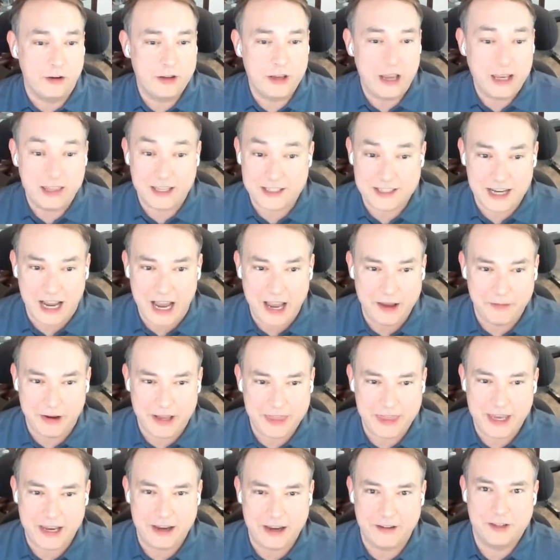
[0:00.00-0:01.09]
At the time, I
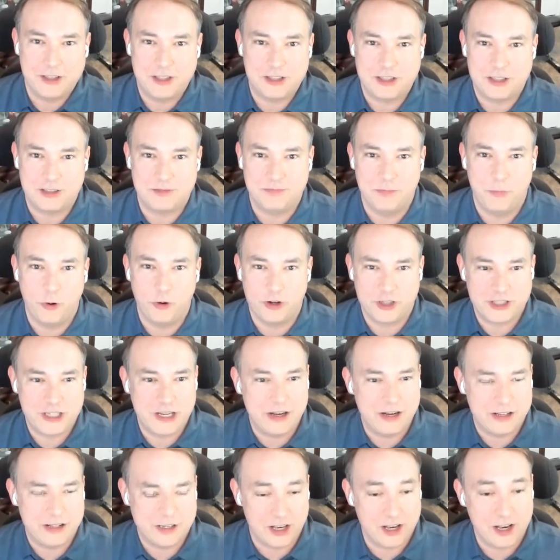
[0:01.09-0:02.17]
think it was just more seen
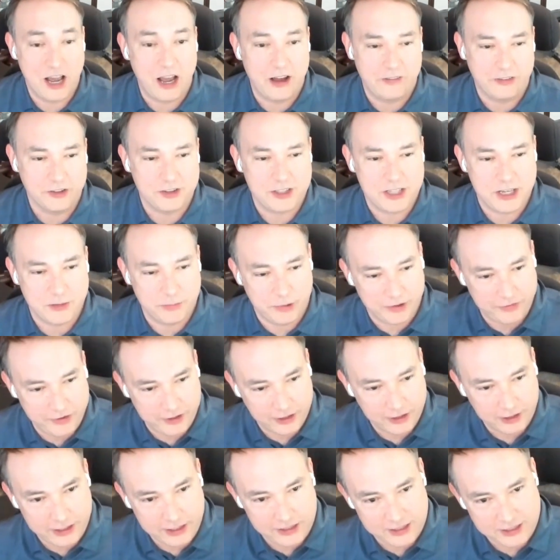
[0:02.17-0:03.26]
as a novelty. But if you
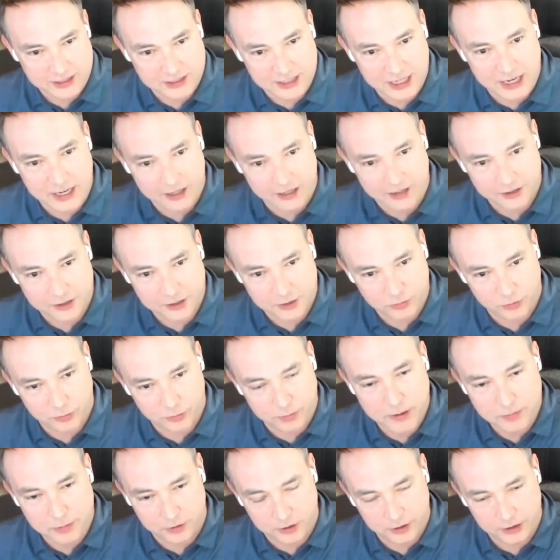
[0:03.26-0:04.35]
look at the sales, where
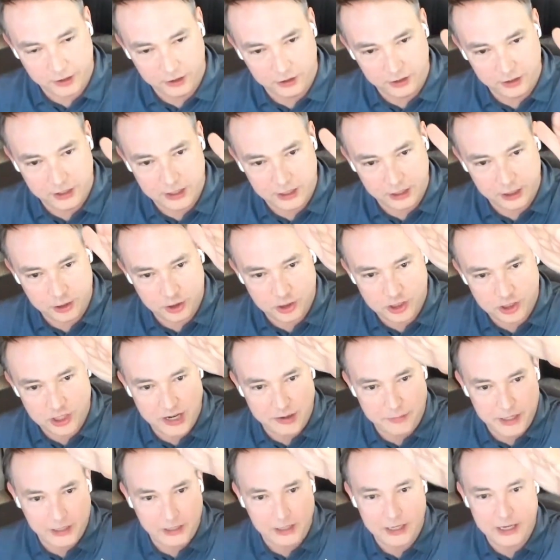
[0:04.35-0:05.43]
people are literally
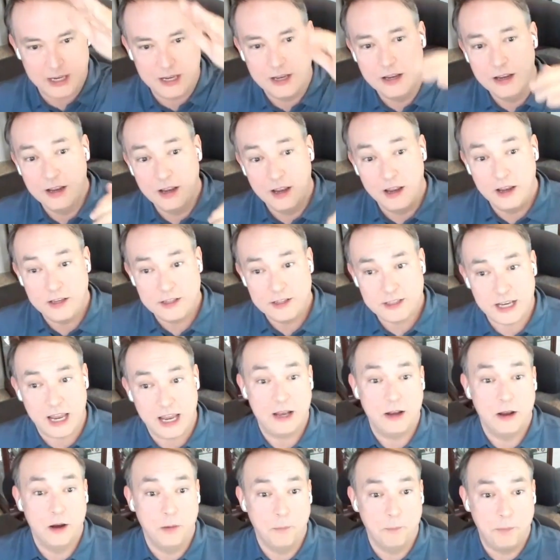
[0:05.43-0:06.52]
legitimately
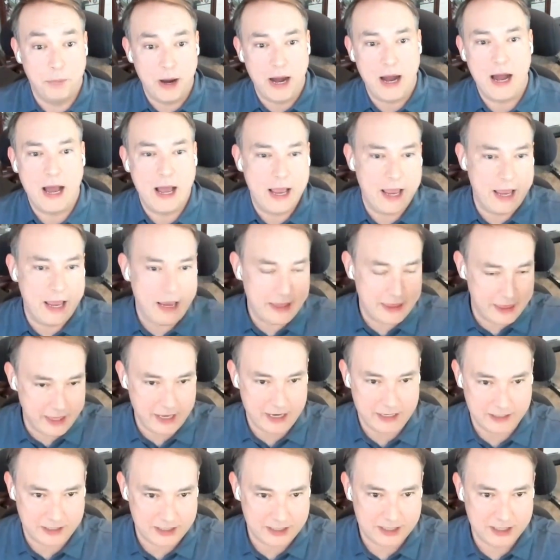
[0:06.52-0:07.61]
saying, buy
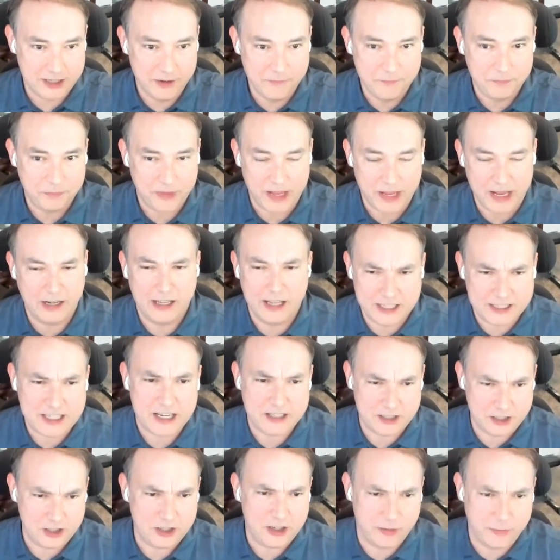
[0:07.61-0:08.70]
this. And a lot of
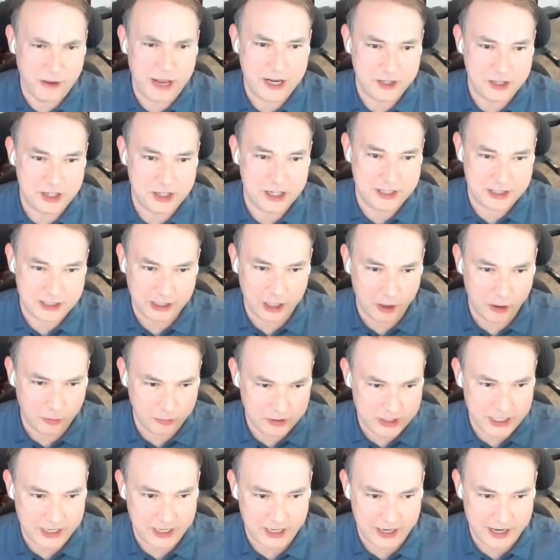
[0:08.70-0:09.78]
times you can imagine it's low
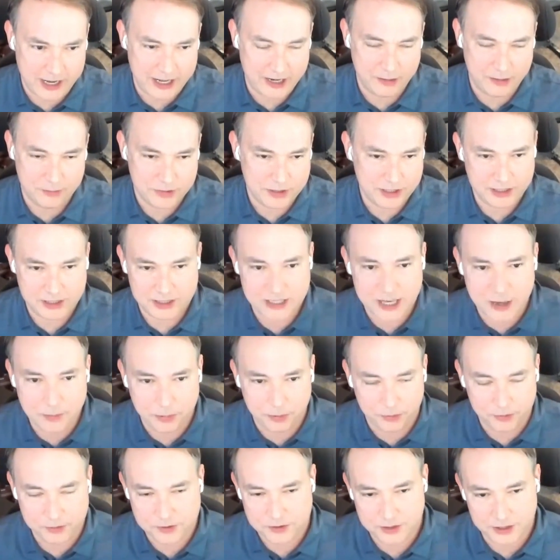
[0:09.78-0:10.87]
ticket items like
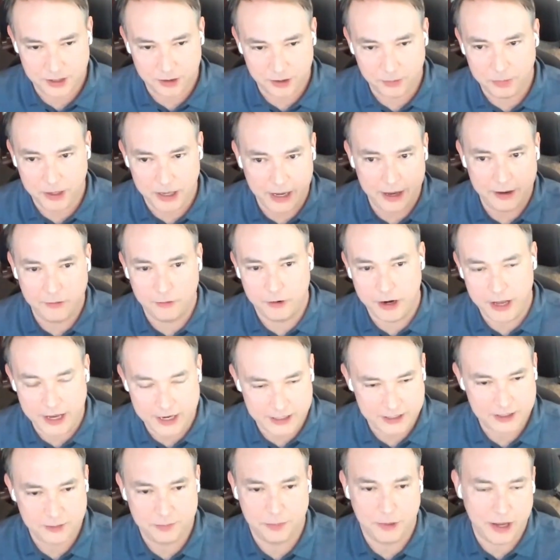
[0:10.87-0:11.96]
staples, buy
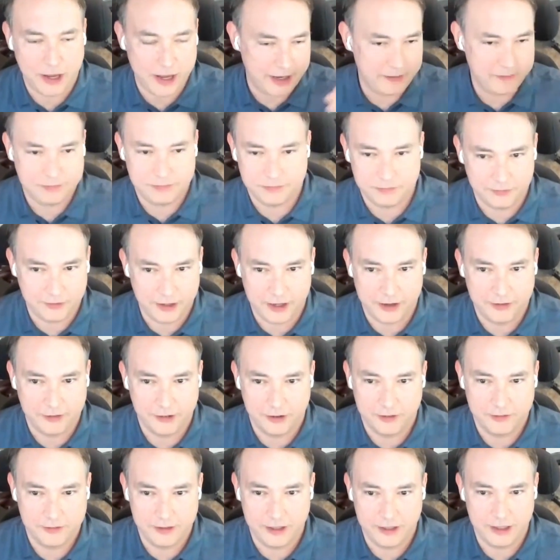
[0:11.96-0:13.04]
rice, buy
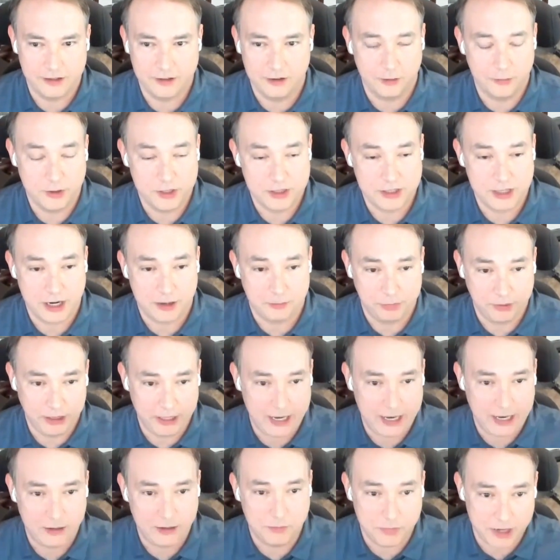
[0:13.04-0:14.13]
whatever, normally it's not a
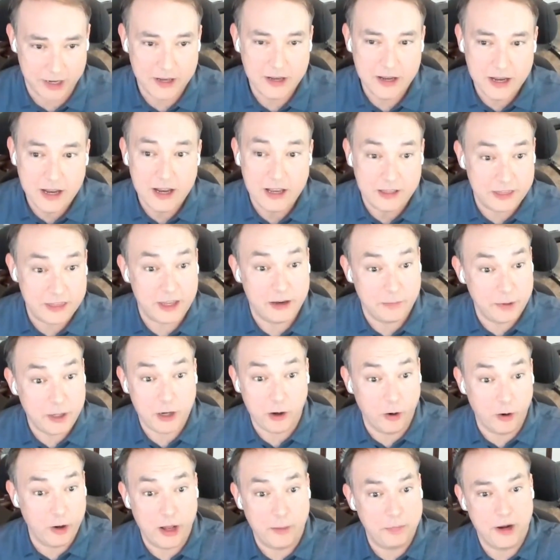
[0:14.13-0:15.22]
plane, but they've been
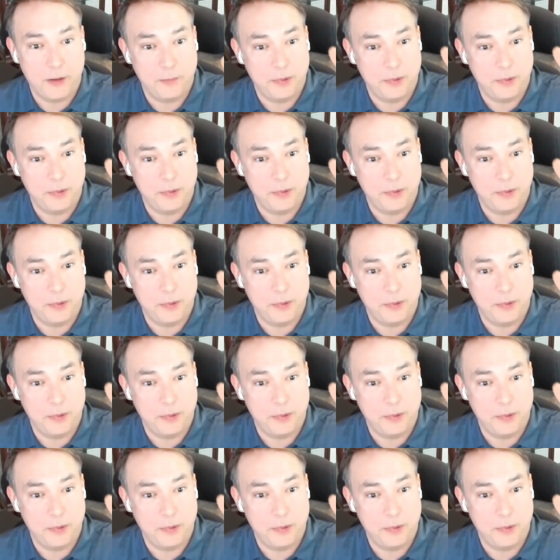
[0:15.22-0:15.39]
going up and up